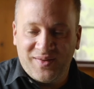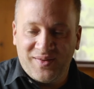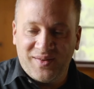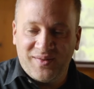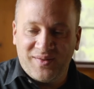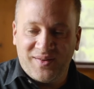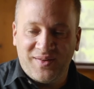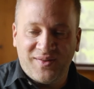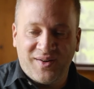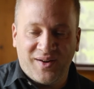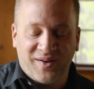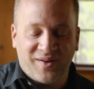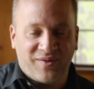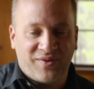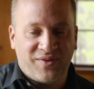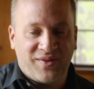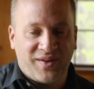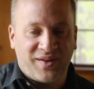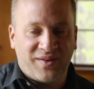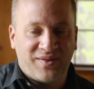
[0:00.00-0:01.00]
th- these kind
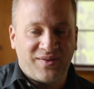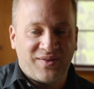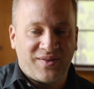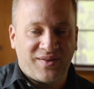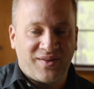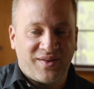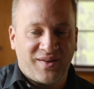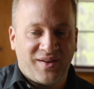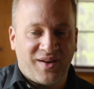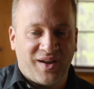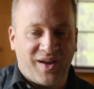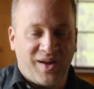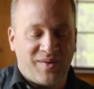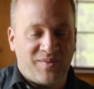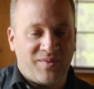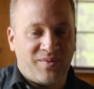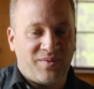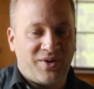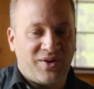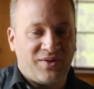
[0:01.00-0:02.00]
of things
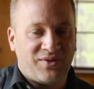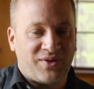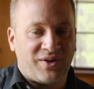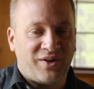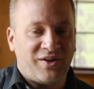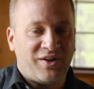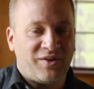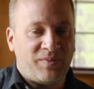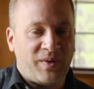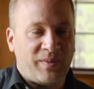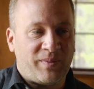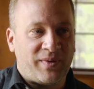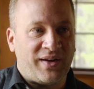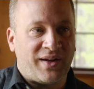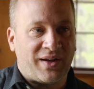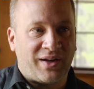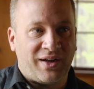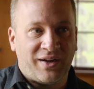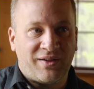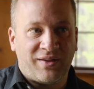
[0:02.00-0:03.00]
because uh, a lot of people
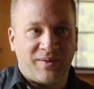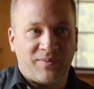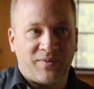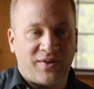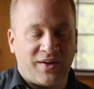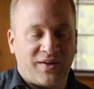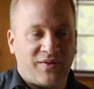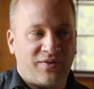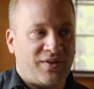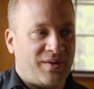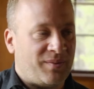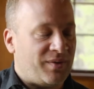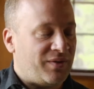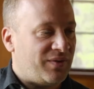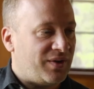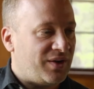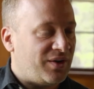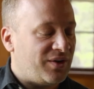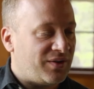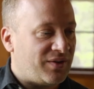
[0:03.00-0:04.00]
neglect themselves. I
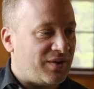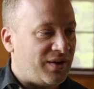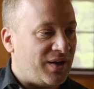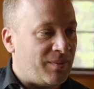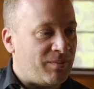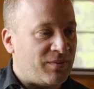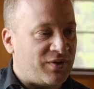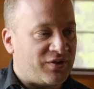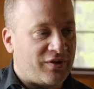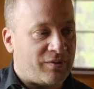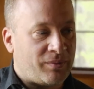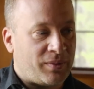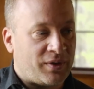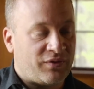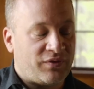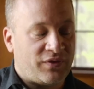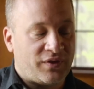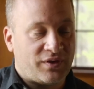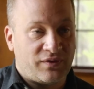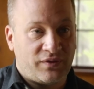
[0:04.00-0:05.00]
mean, we heard the numbers
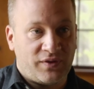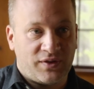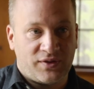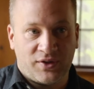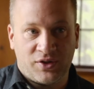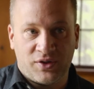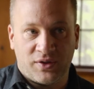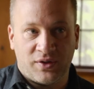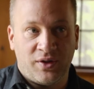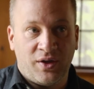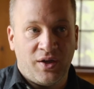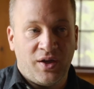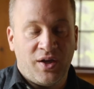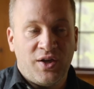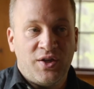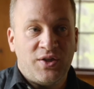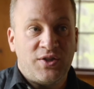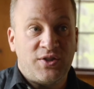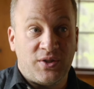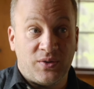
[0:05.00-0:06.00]
about phys- physician
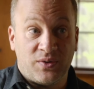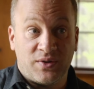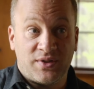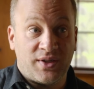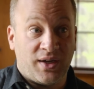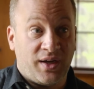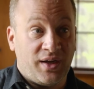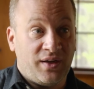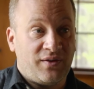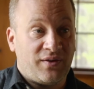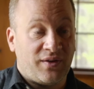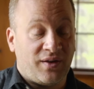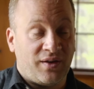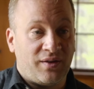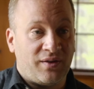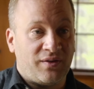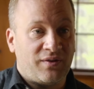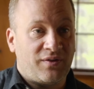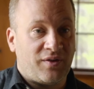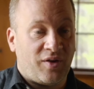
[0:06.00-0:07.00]
suicide
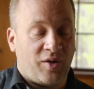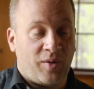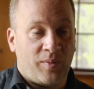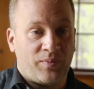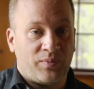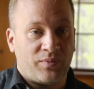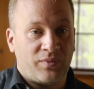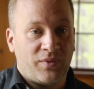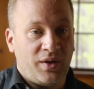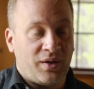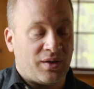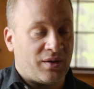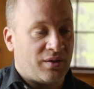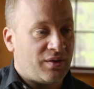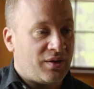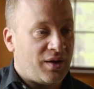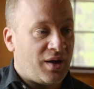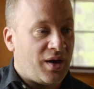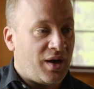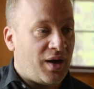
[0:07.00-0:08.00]
and um, you
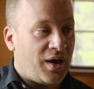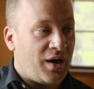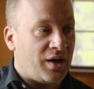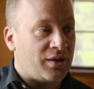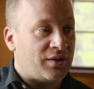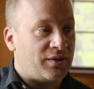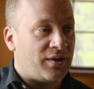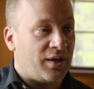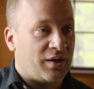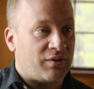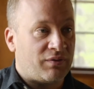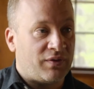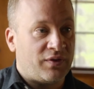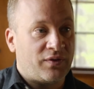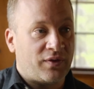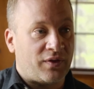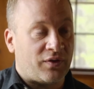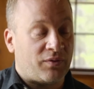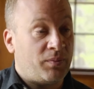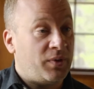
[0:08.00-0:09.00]
know heart attack
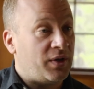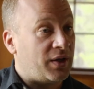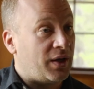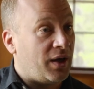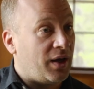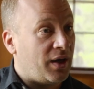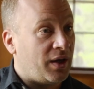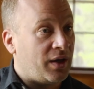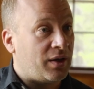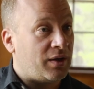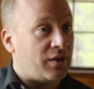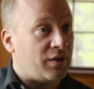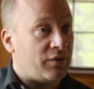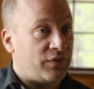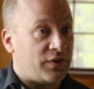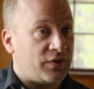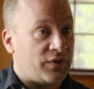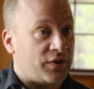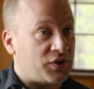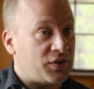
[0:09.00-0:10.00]
risk is pretty high in mm-hmm. a
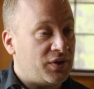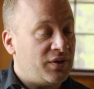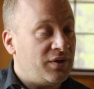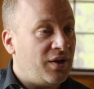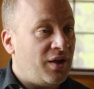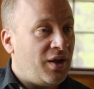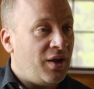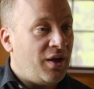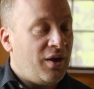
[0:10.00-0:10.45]
physician